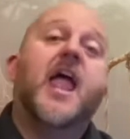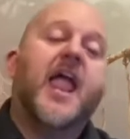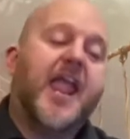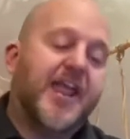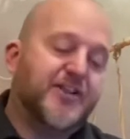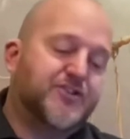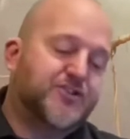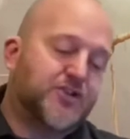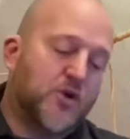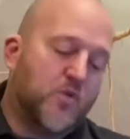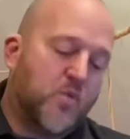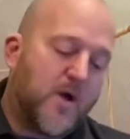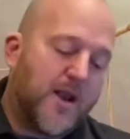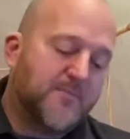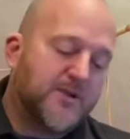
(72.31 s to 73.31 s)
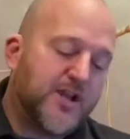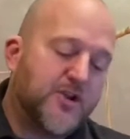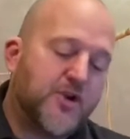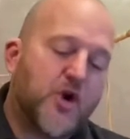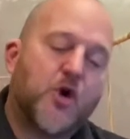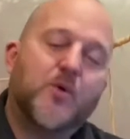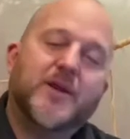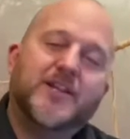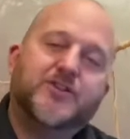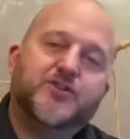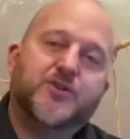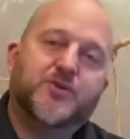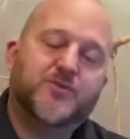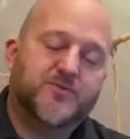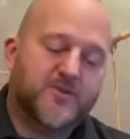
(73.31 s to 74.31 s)
And so what I'm going to go
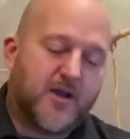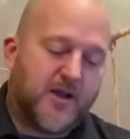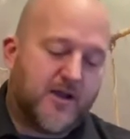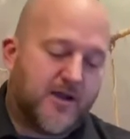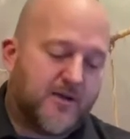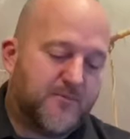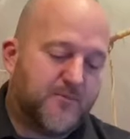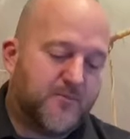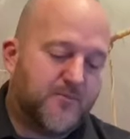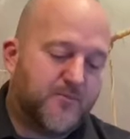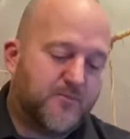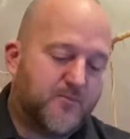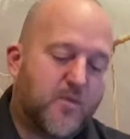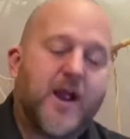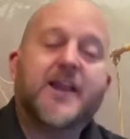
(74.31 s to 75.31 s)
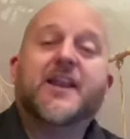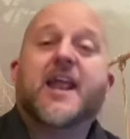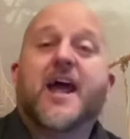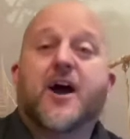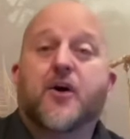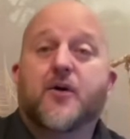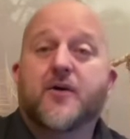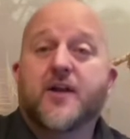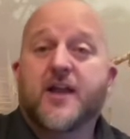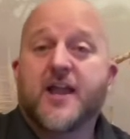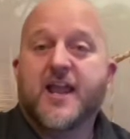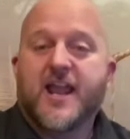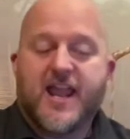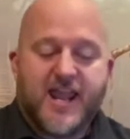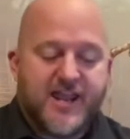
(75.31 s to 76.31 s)
into right now
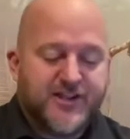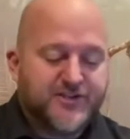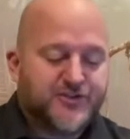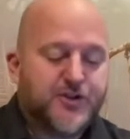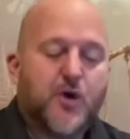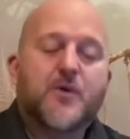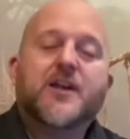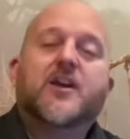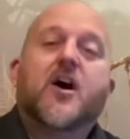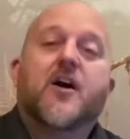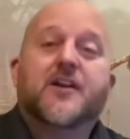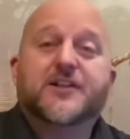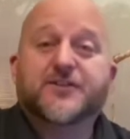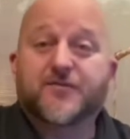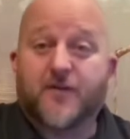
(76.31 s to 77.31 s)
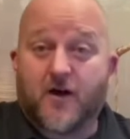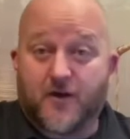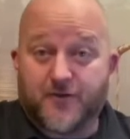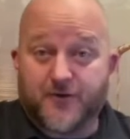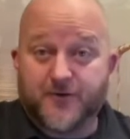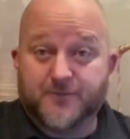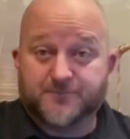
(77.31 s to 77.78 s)
is knowing God as Father,